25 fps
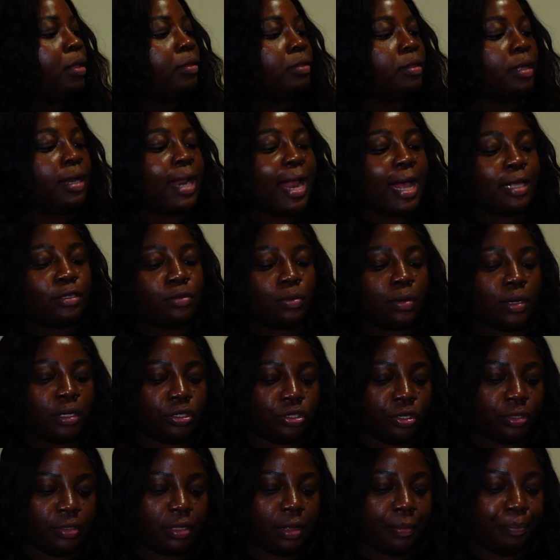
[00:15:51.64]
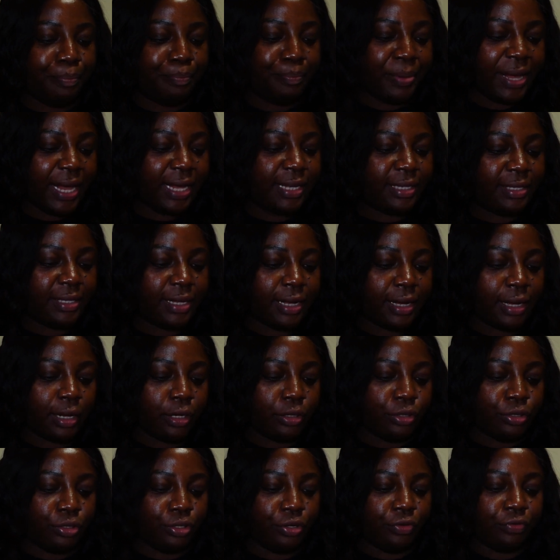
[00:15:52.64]
The last one is just a basic
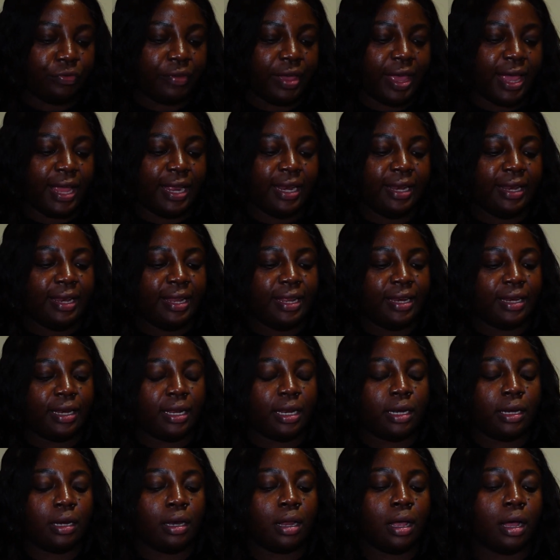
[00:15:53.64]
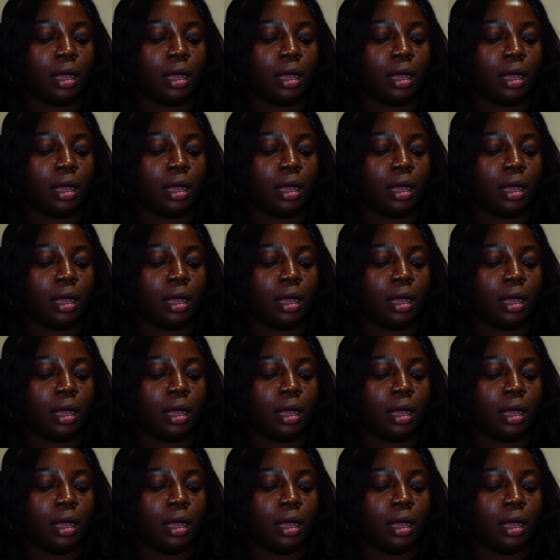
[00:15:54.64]
duvet linen